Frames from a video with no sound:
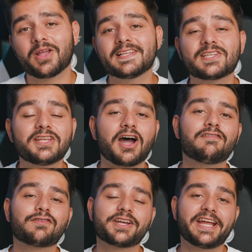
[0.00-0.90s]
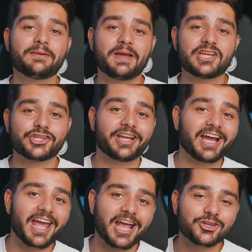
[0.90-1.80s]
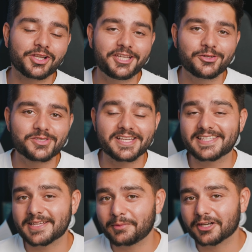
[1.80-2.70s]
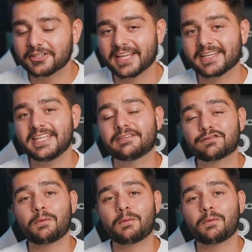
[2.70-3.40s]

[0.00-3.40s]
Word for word: okay, so now for the animation, I actually used a similar technique